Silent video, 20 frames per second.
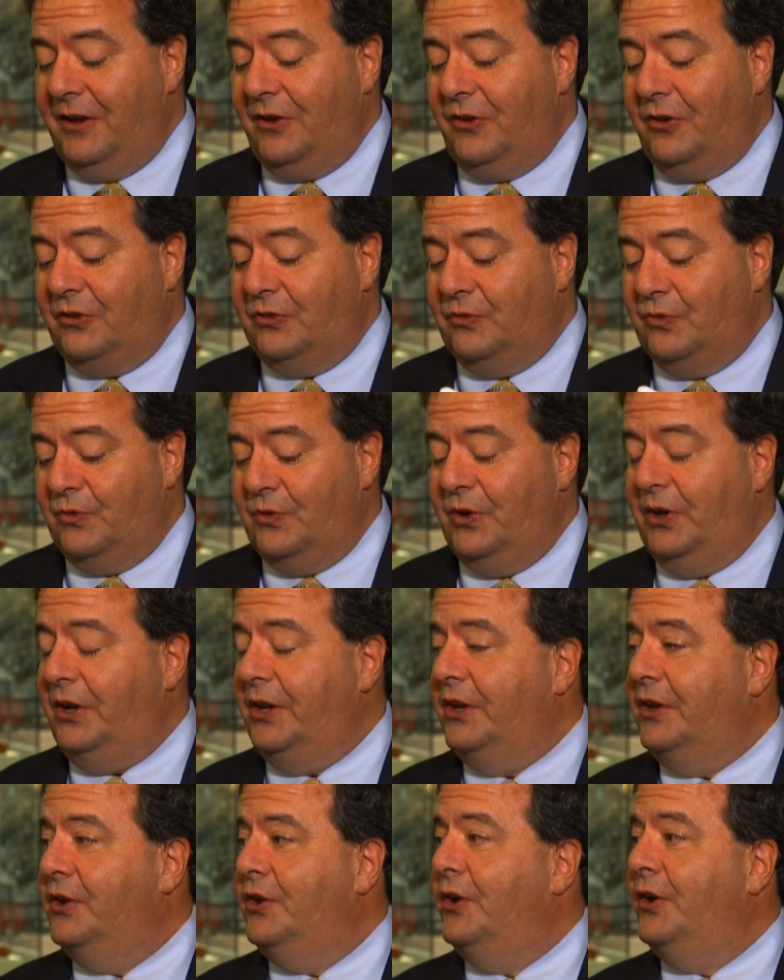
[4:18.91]
It looks
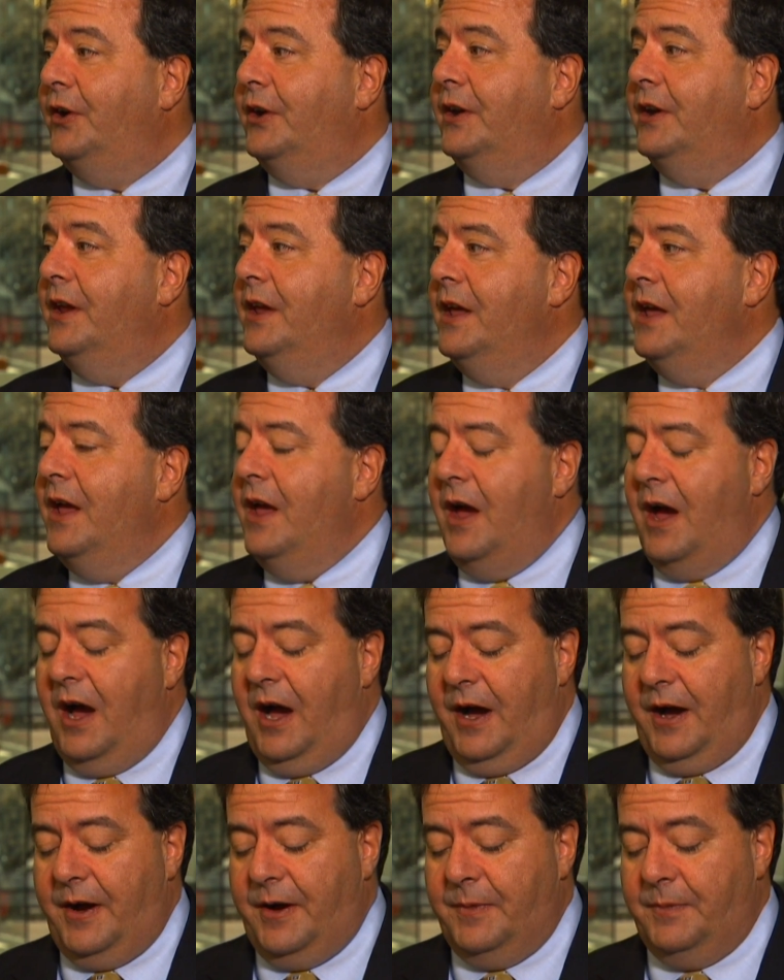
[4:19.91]
really good,
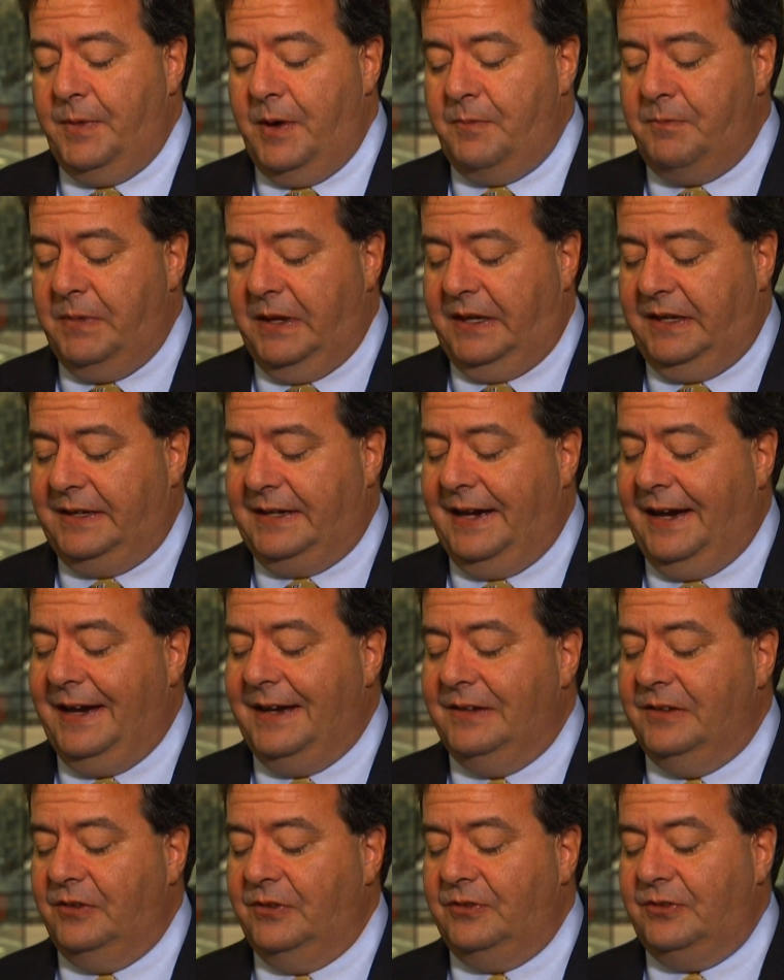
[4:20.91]
uh, but
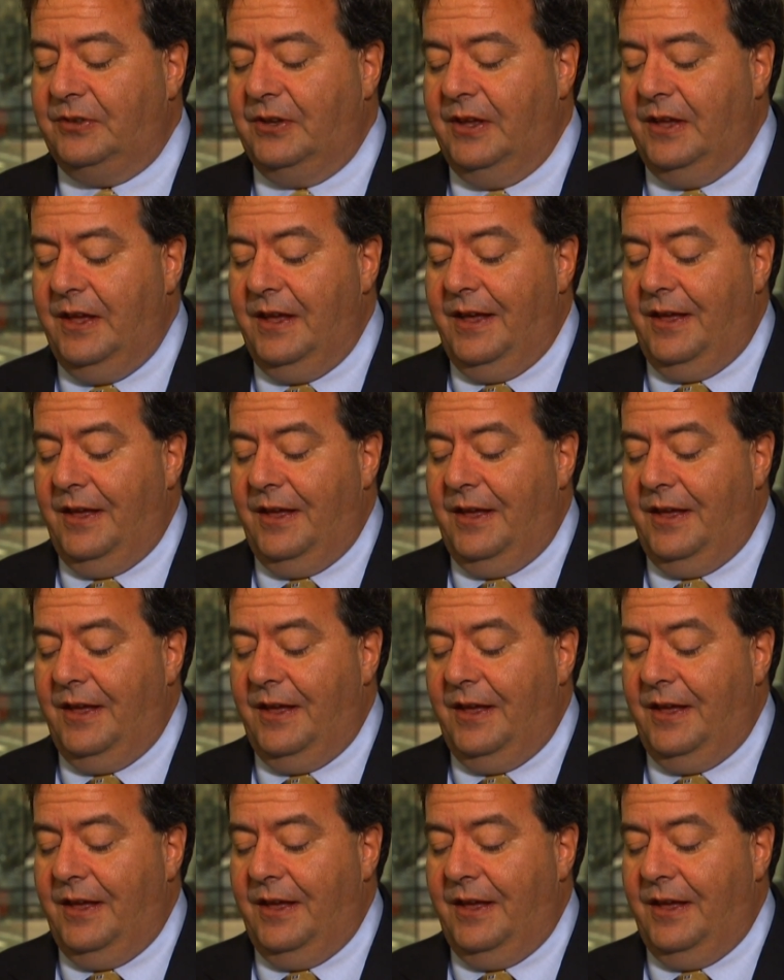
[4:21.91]
because